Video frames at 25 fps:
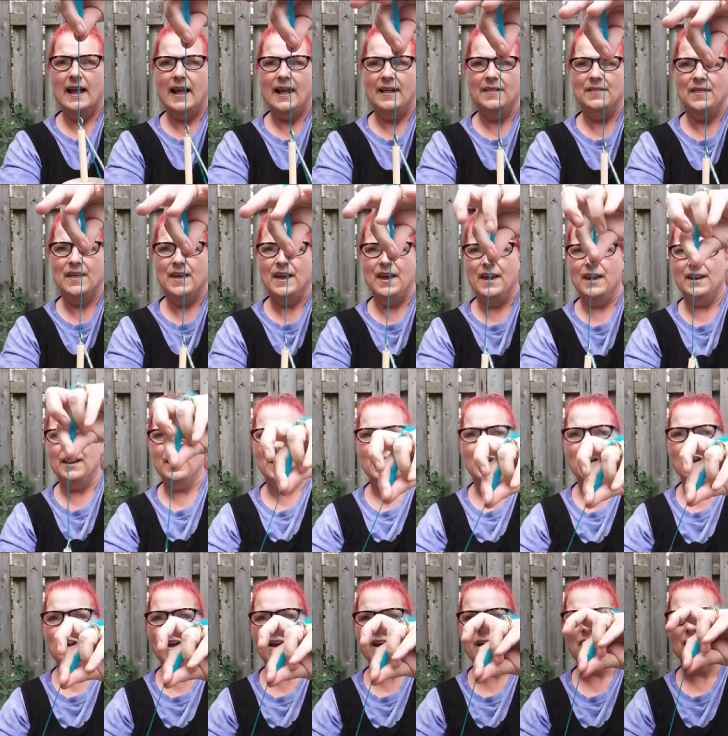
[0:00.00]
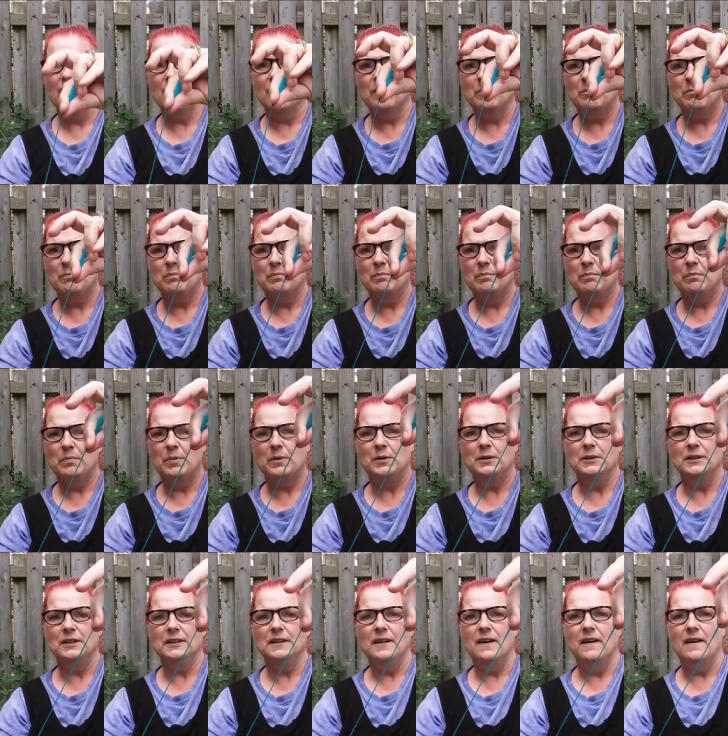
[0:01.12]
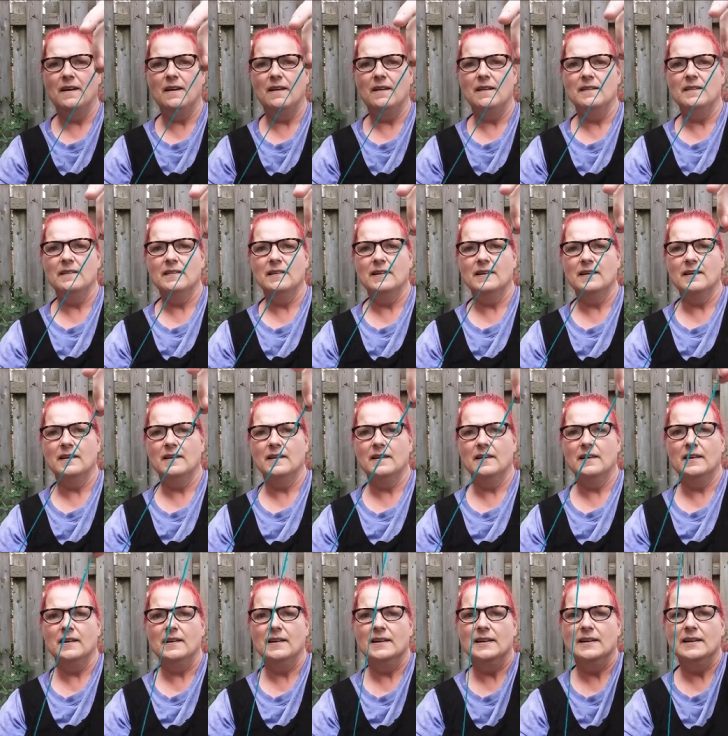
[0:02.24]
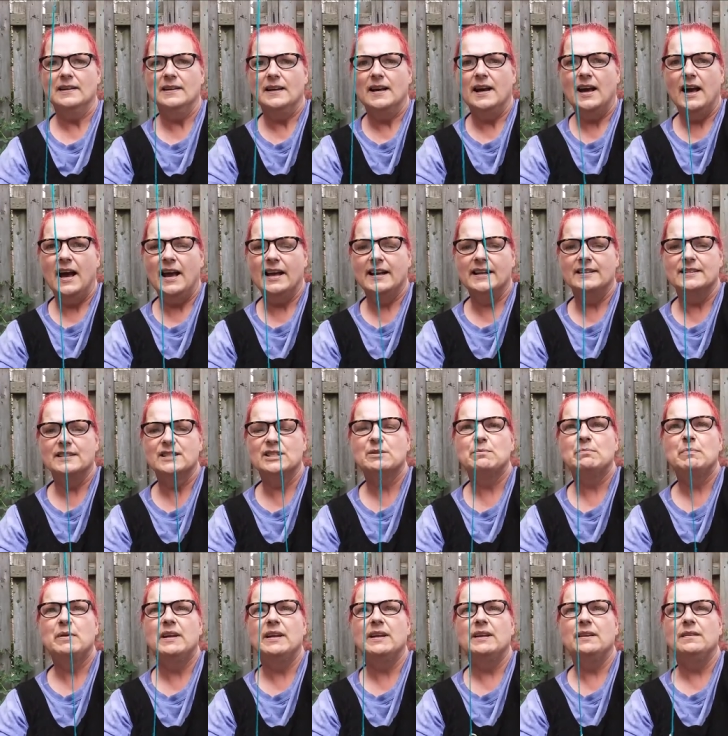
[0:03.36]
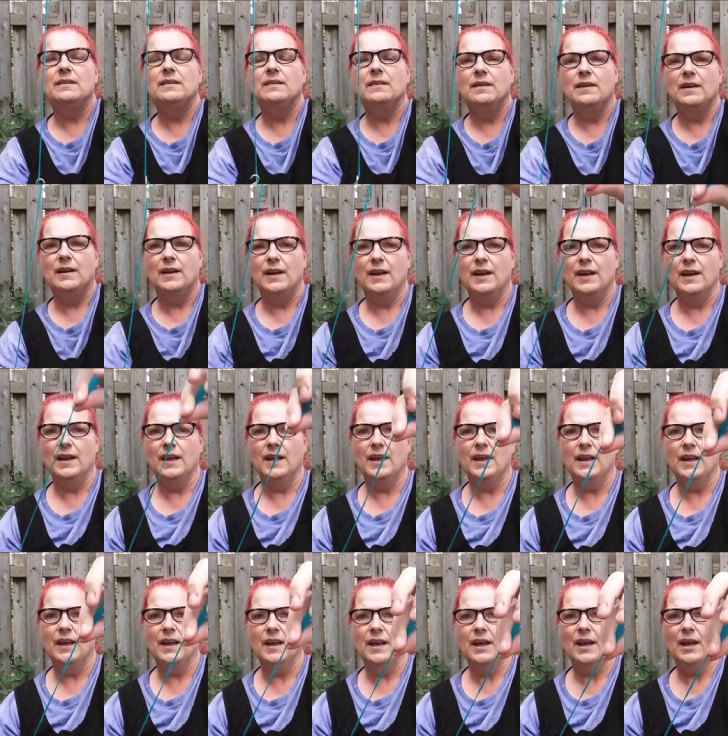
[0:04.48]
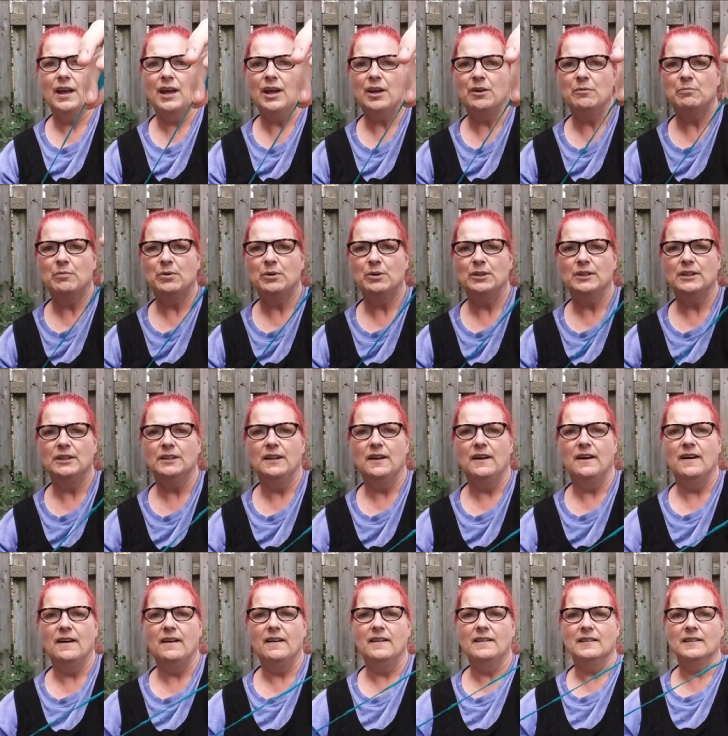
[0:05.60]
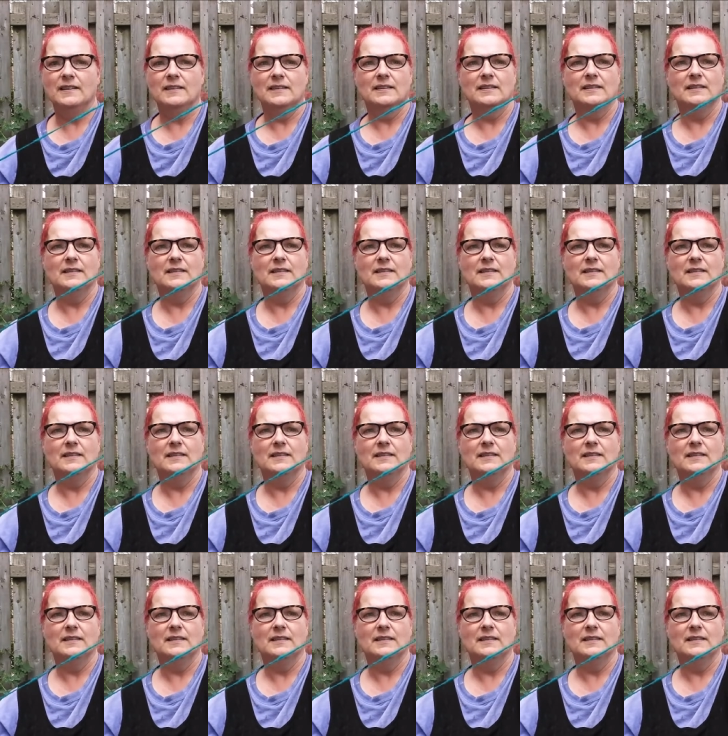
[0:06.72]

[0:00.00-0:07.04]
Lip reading: And then pull along. I can spin and pull along.